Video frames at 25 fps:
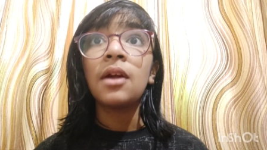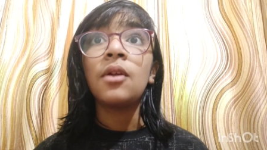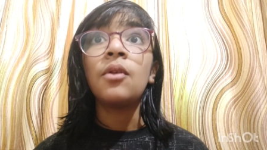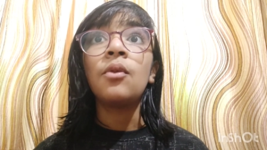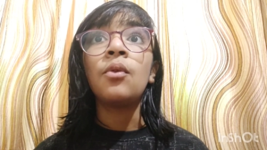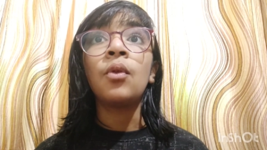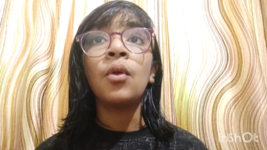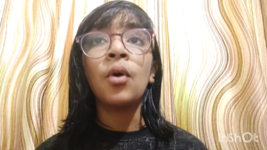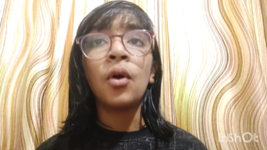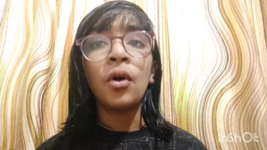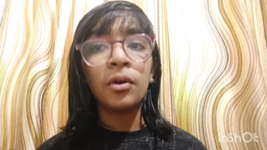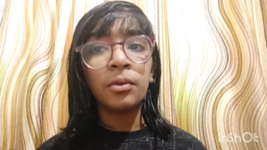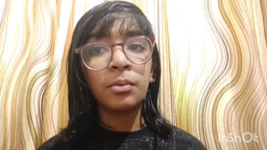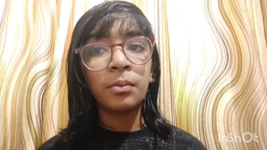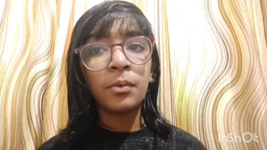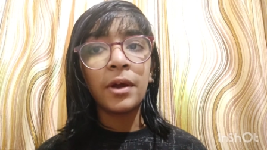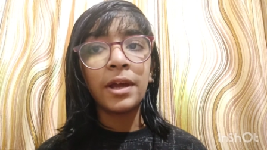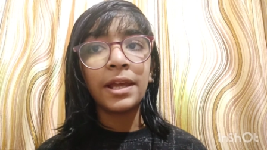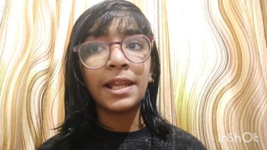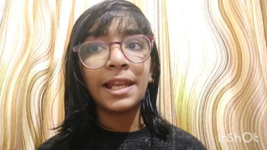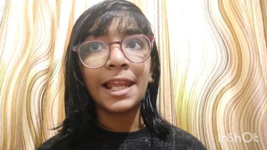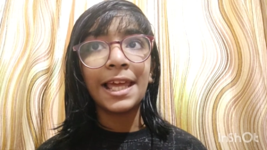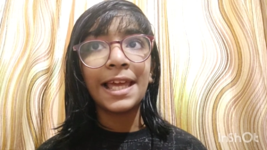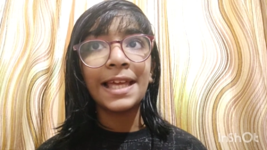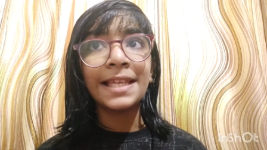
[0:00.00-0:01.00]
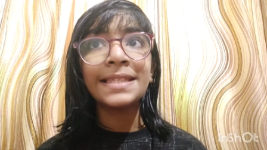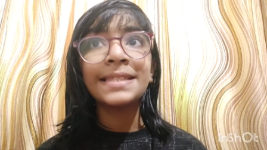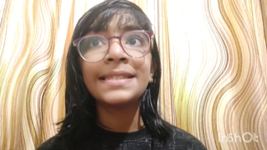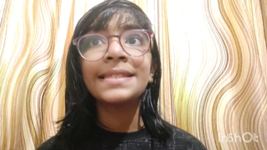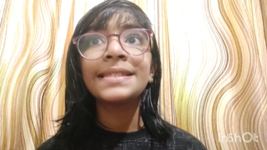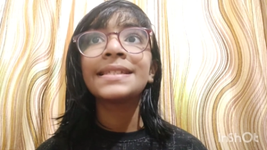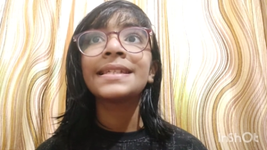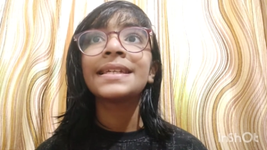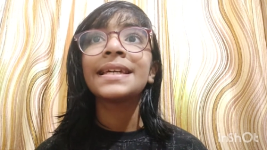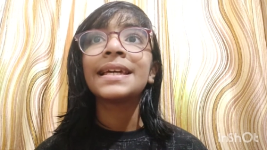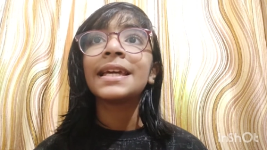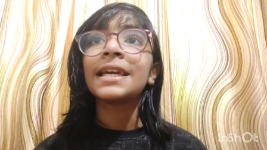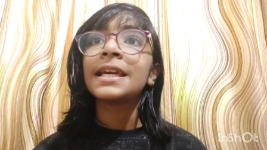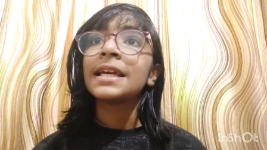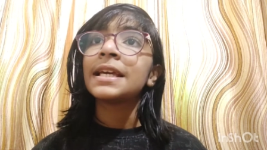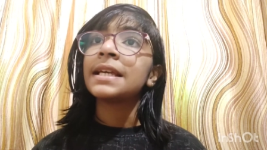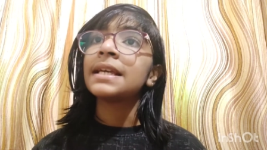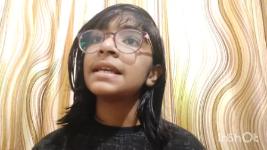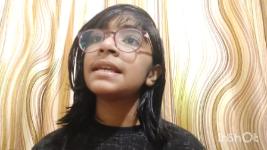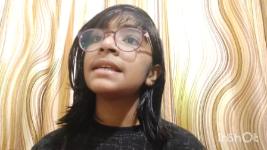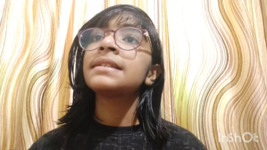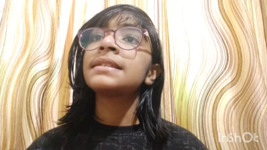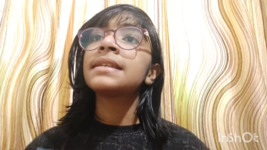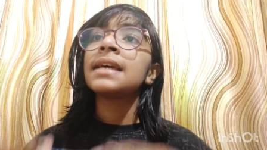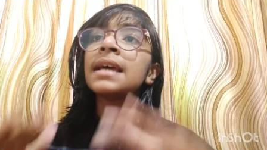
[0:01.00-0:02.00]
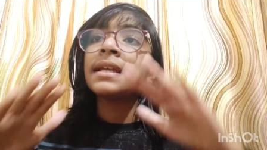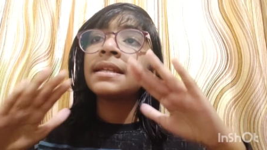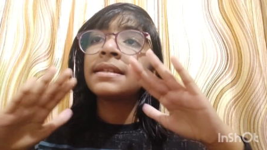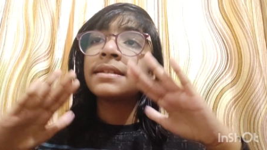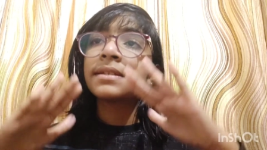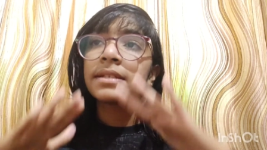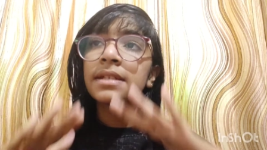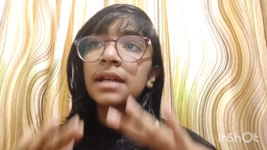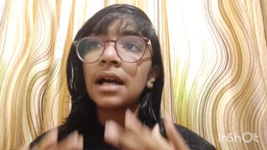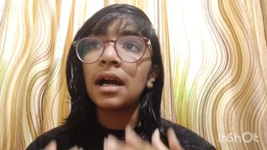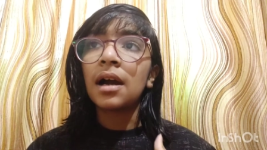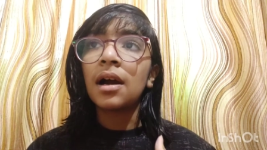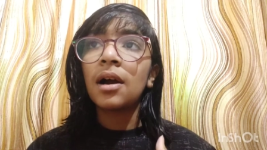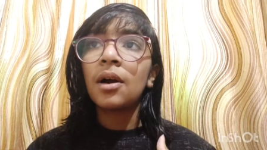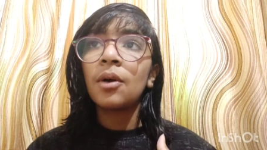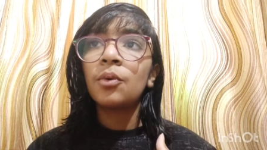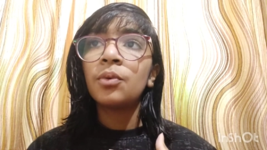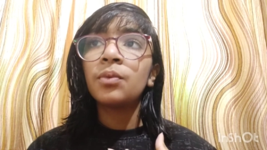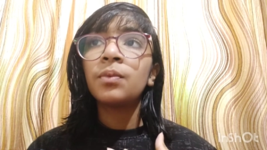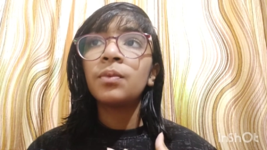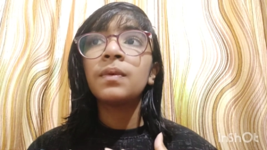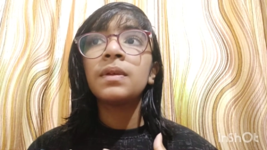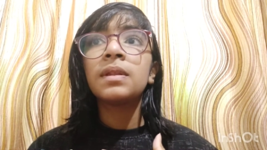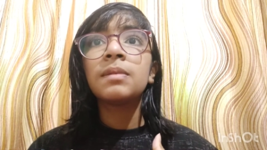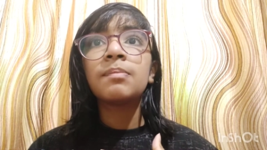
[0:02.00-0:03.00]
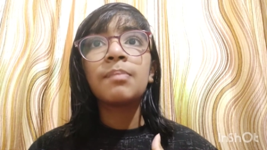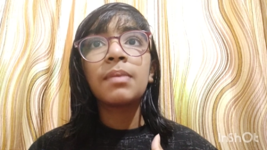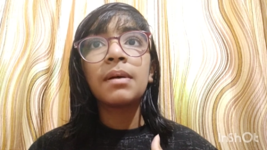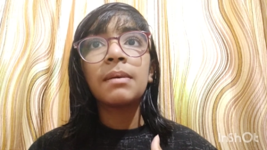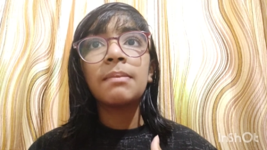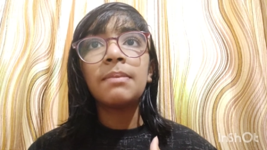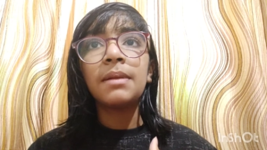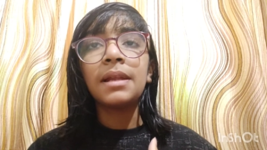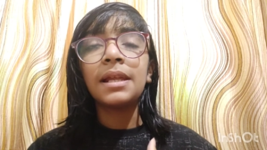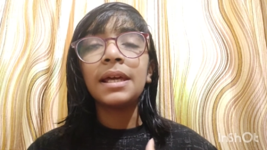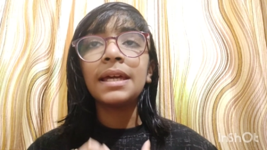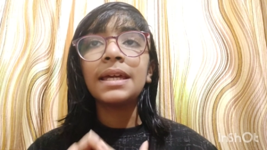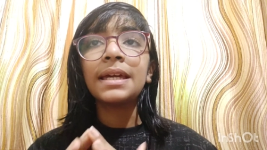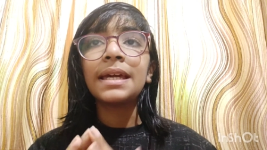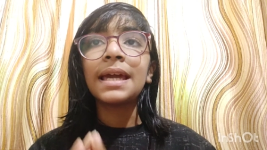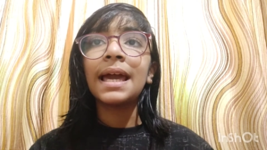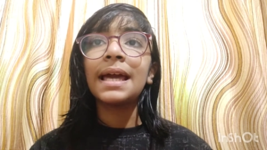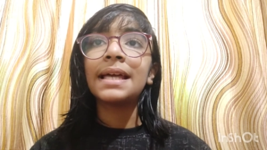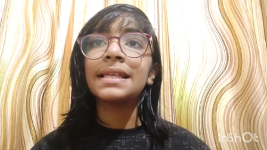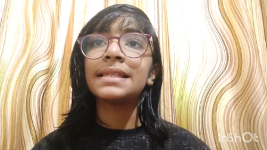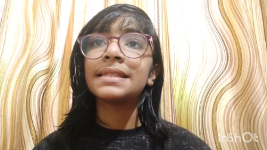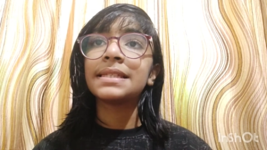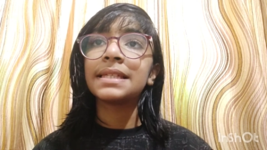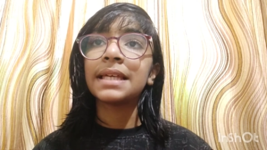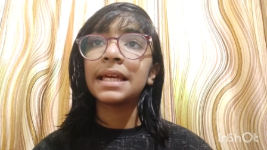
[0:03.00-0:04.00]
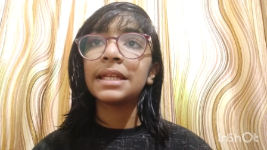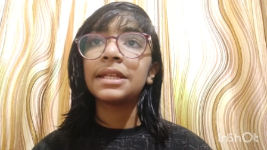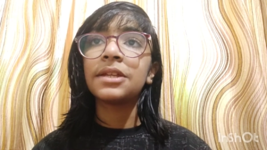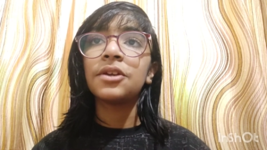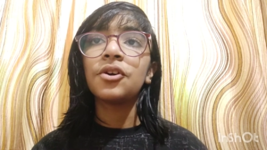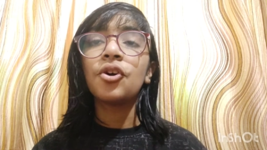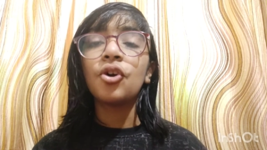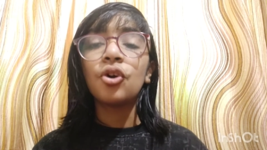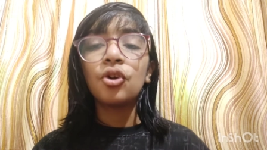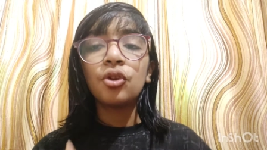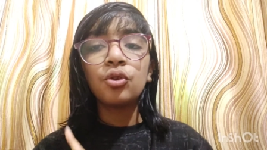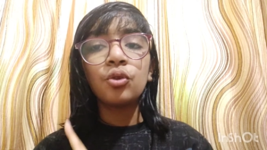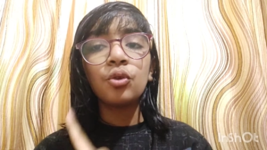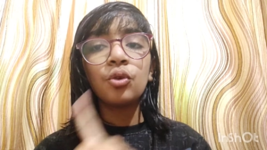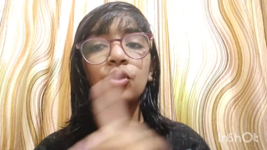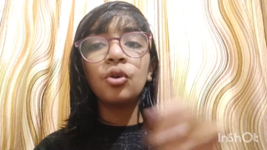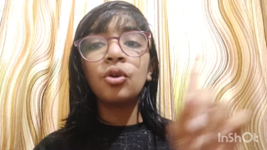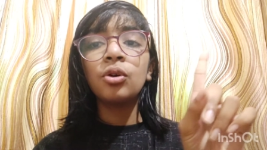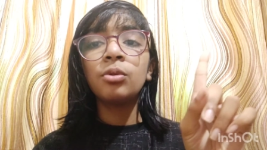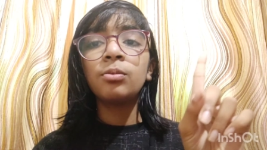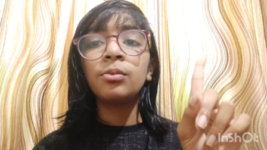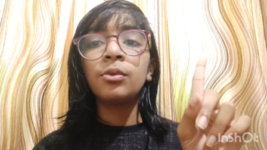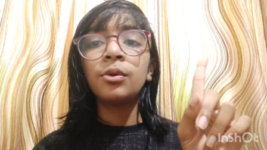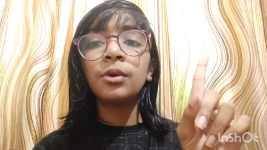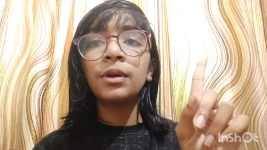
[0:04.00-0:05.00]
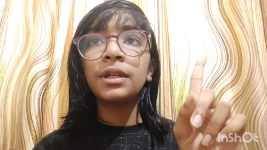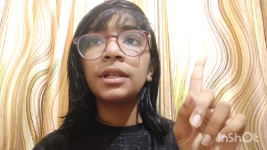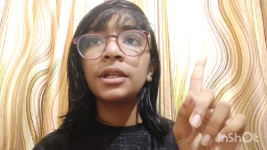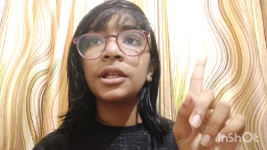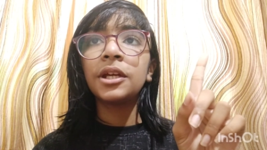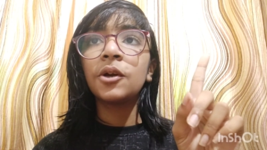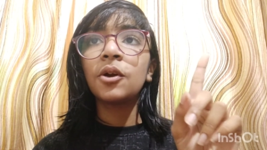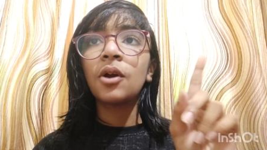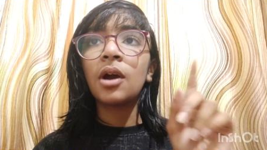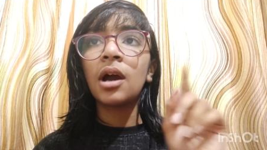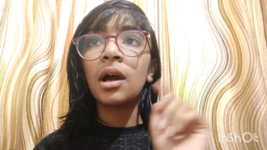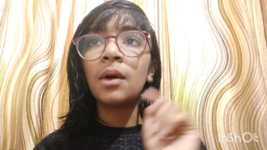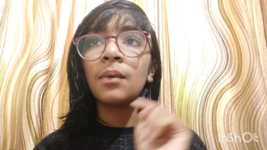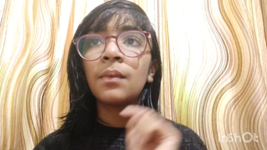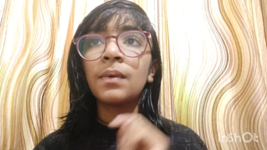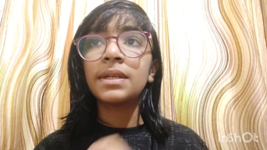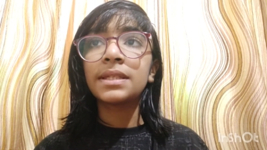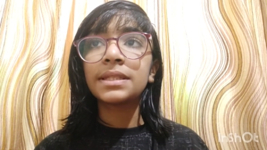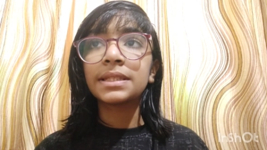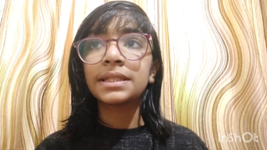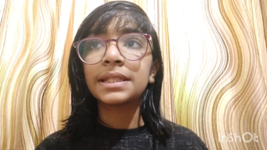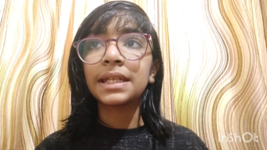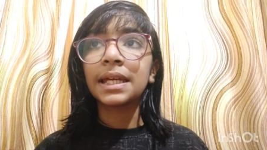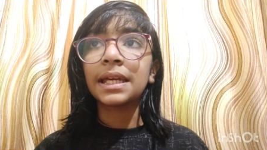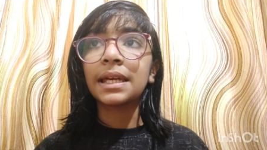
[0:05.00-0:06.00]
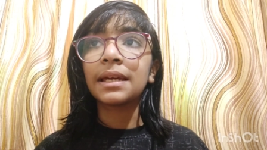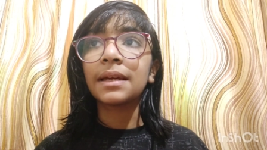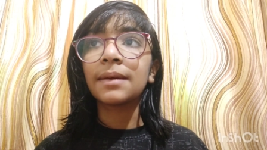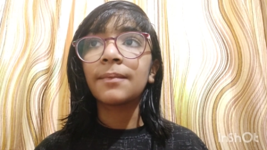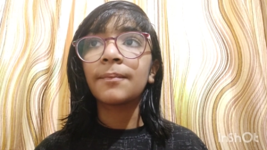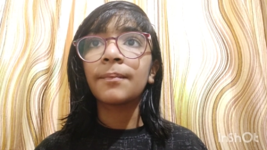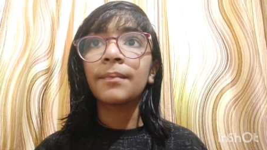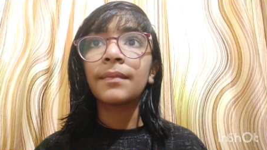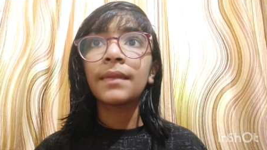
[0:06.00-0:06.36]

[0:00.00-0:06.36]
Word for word: non-violence he sat down with public and said, No more indigo harvesting.